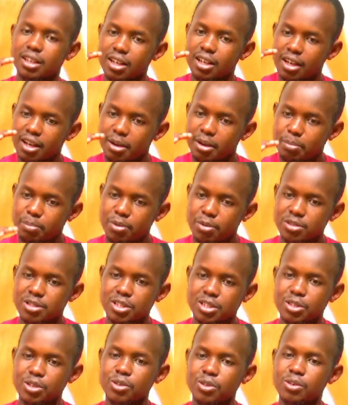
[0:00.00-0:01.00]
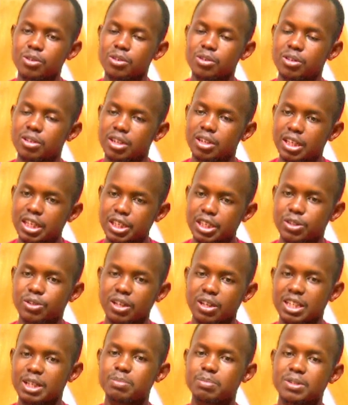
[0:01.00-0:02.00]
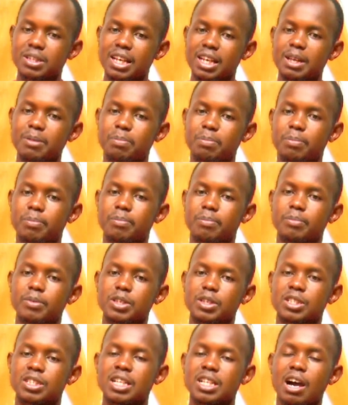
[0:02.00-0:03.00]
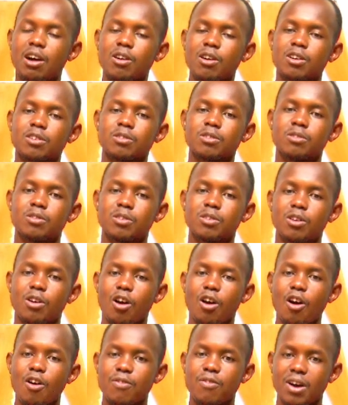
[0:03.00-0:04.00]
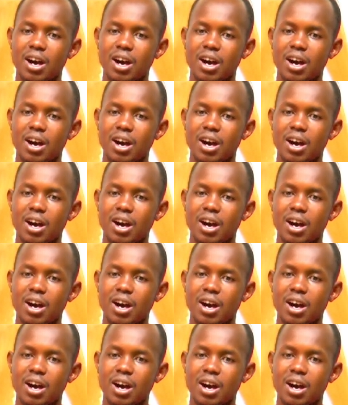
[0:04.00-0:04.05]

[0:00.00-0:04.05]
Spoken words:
puts you into a deep sleep is now over.